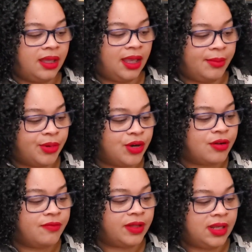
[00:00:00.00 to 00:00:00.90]

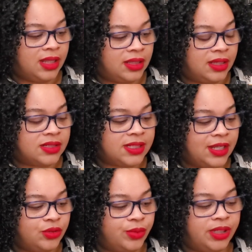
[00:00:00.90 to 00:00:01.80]
amber, vanilla, and
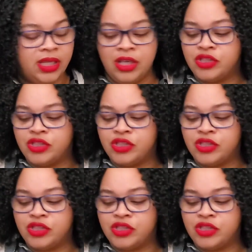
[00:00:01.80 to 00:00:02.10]
sandalwood.